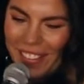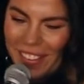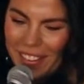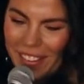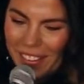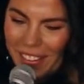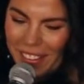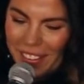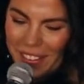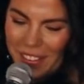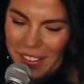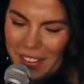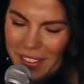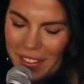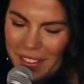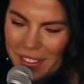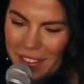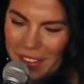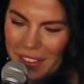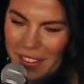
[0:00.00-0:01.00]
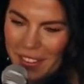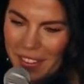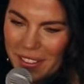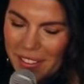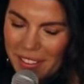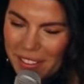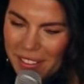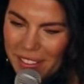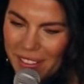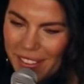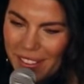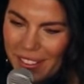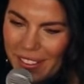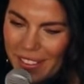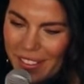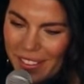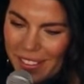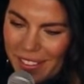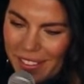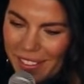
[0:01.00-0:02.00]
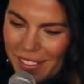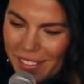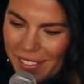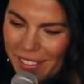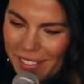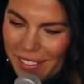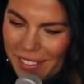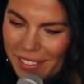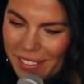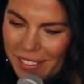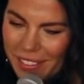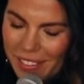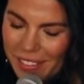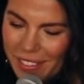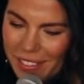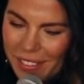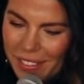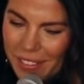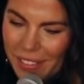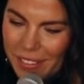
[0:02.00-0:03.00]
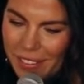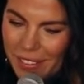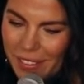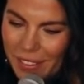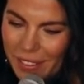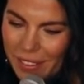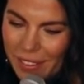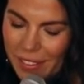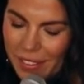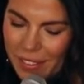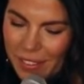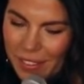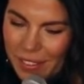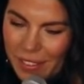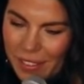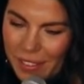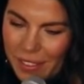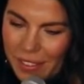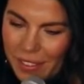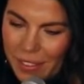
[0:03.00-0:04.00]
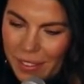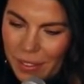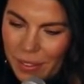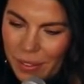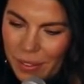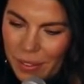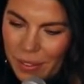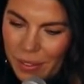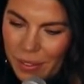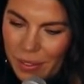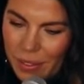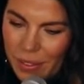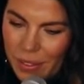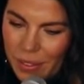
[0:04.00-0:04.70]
This person isn't speaking.